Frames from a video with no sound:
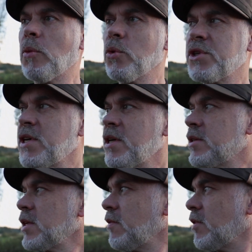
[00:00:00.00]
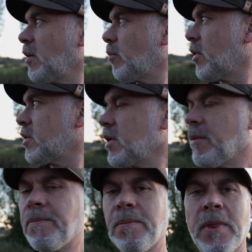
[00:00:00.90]
we'll see it this evening. But
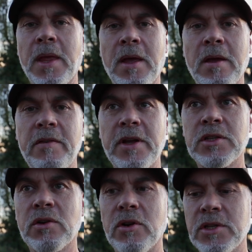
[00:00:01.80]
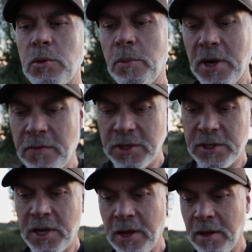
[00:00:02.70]
fingers crossed. It would be lovely to
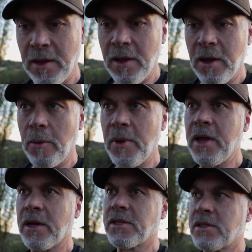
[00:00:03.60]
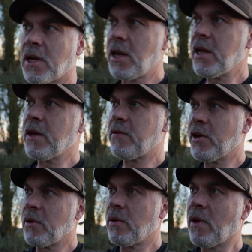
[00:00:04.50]
see it up here because there's a clear
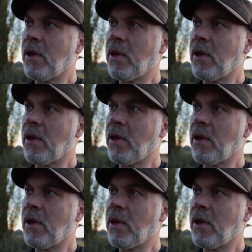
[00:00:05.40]
view